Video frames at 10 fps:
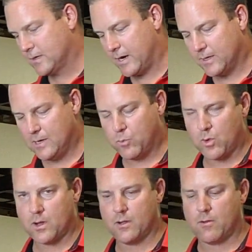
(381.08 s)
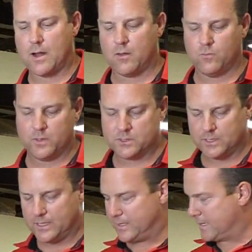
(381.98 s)
Kind of keep working around
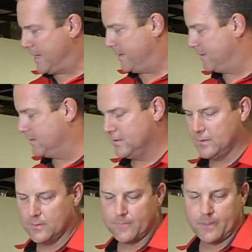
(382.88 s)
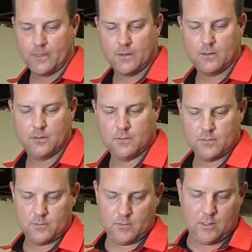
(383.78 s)
once you get it kind
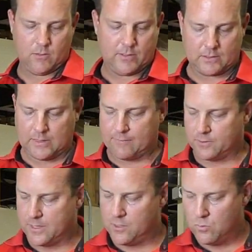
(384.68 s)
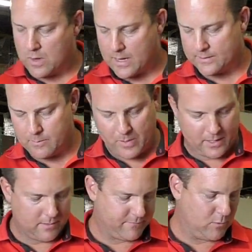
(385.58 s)
of, you know, at the level that you want,
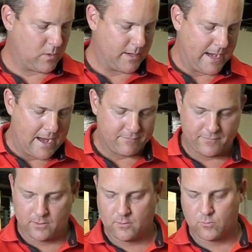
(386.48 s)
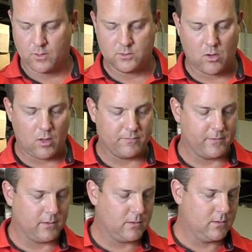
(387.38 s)
depending if you want it half fill or a tall
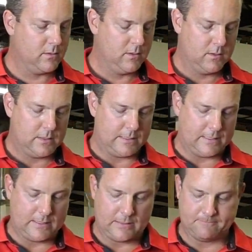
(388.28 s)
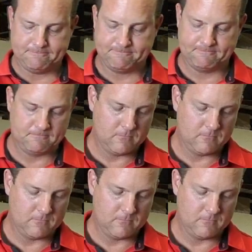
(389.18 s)
fill. Um,